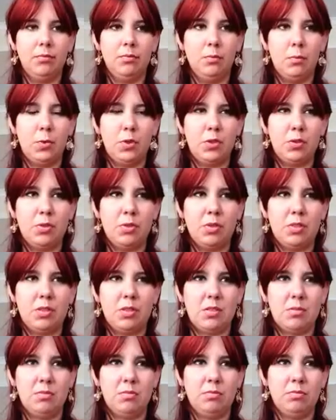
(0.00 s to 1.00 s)
which
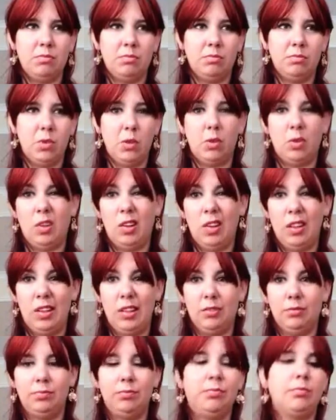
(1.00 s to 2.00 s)
was
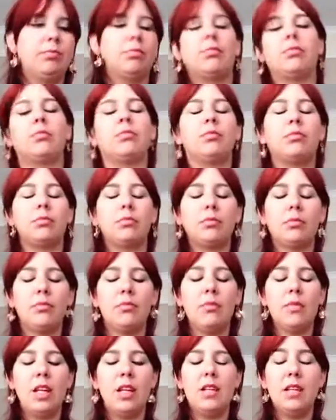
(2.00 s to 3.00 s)
alright.
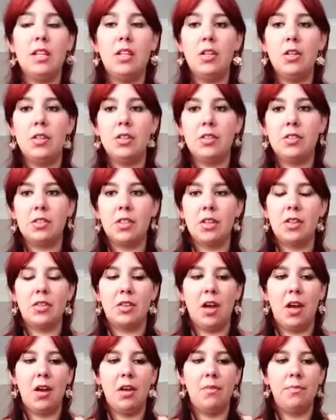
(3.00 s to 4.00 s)
It didn't look as good
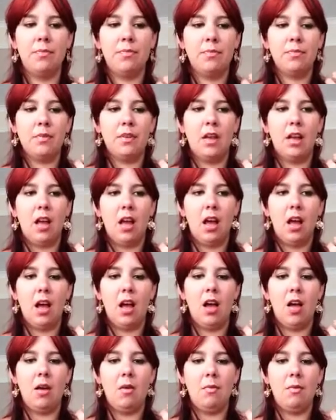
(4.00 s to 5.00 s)
though.
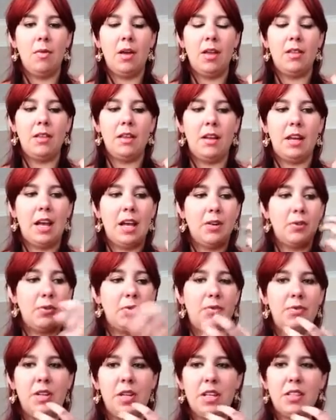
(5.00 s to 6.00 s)
And then I had all the
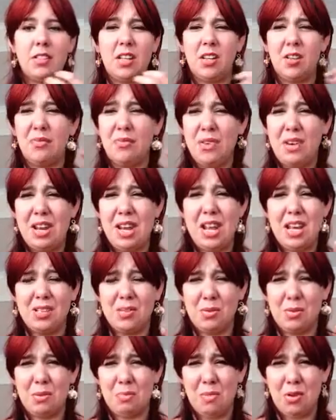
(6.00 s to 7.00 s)
veneers done. The veneers
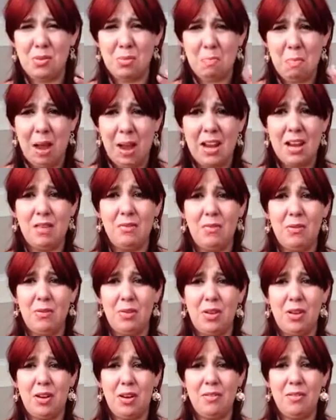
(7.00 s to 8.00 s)
were the most painful
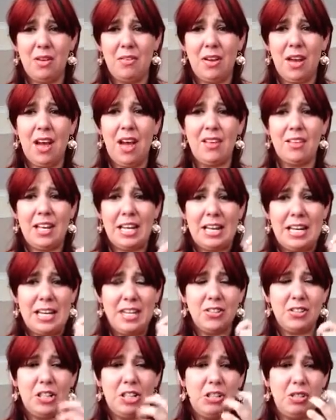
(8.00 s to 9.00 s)
thing I've ever had. They
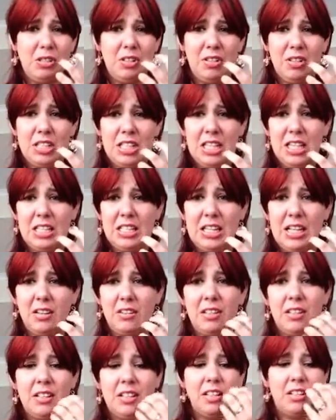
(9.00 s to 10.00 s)
literally drill your teeth
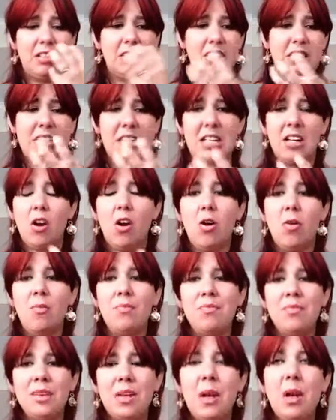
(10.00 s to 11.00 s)
down and then like stick it on.
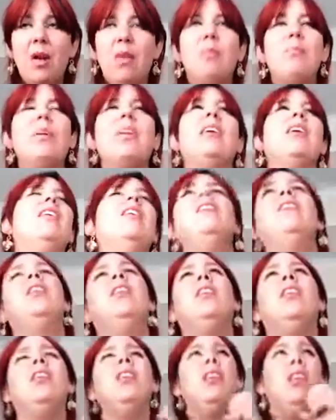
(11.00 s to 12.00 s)
But
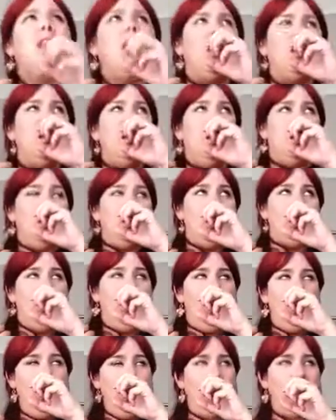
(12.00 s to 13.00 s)

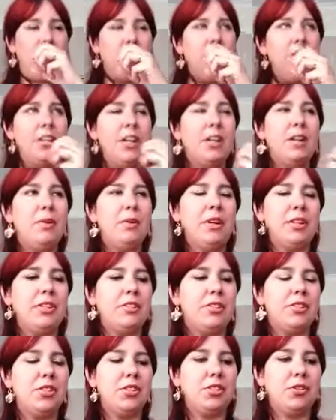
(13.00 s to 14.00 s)
the only way I can
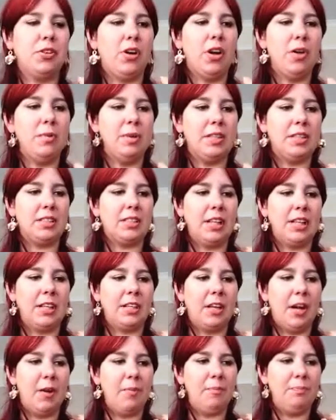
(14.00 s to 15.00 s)
describe it is like